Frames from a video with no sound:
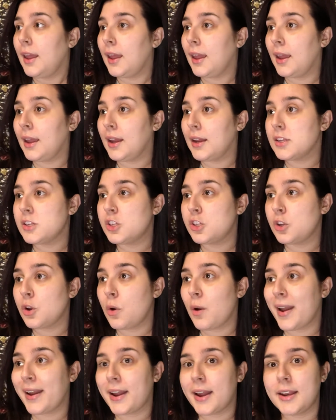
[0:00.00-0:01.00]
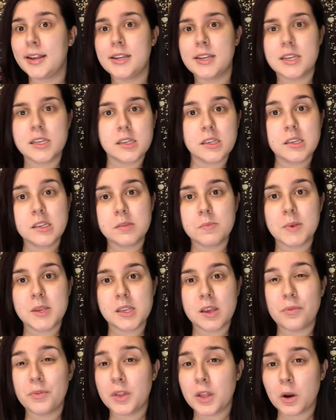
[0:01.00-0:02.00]
And so I kind of distanced
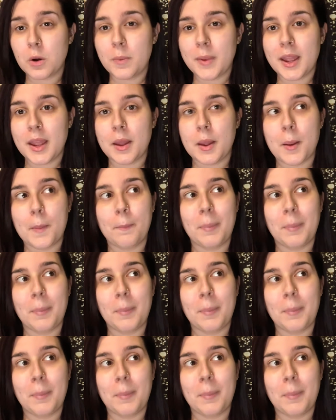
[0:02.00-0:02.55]
myself a little bit.